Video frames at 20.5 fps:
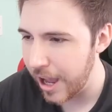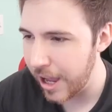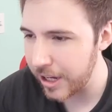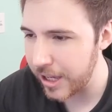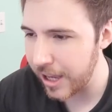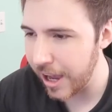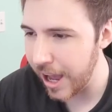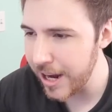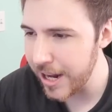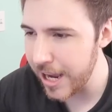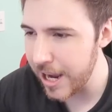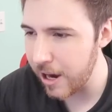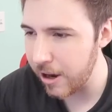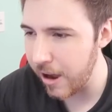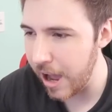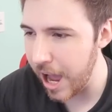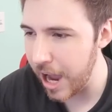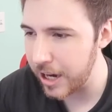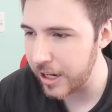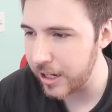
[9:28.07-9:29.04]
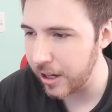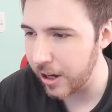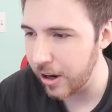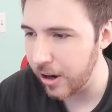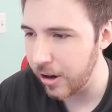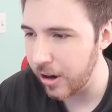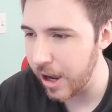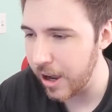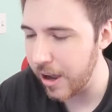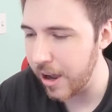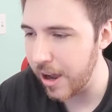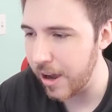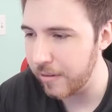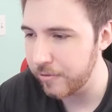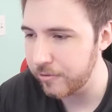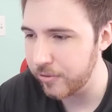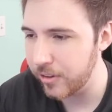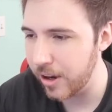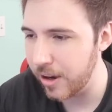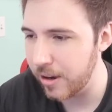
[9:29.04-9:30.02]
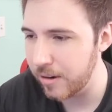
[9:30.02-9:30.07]
Akane or
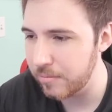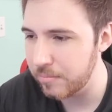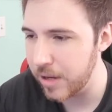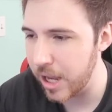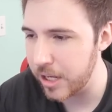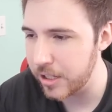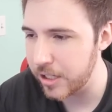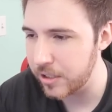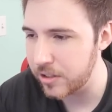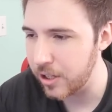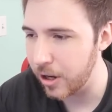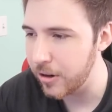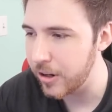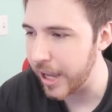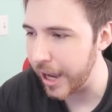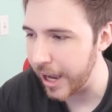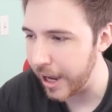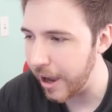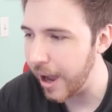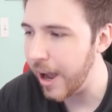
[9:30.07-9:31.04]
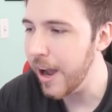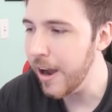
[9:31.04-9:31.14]
Akko, from Natoge.